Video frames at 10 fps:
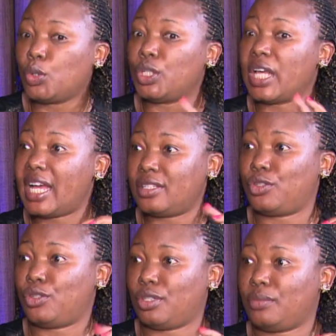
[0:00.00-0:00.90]
Good
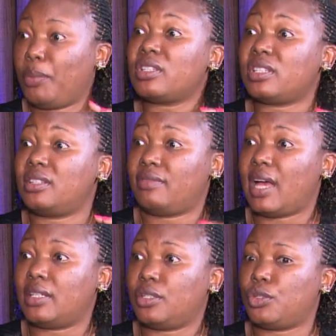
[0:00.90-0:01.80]
attitude,
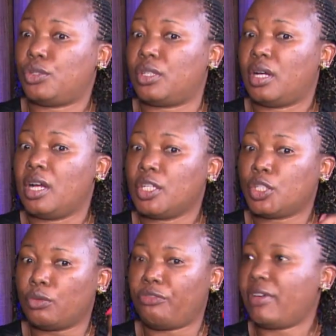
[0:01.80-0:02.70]
positive attitude
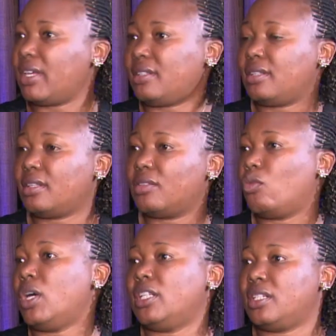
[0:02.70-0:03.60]
to face
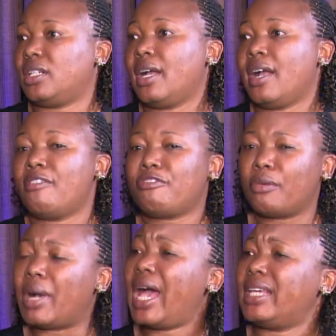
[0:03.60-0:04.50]
the world
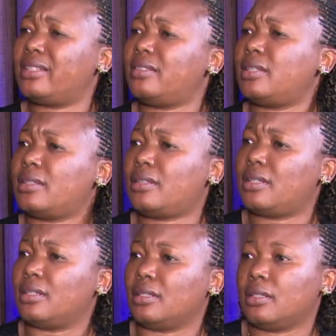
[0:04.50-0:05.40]
from
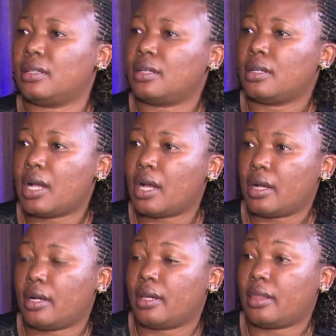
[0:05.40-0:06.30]
IGCSE.
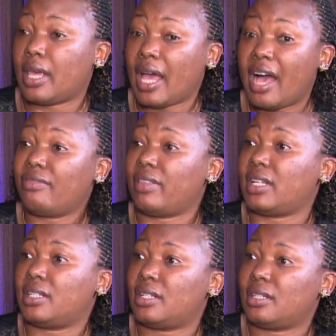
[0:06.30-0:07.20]
They have
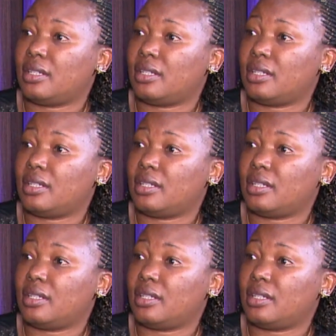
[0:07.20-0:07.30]
that.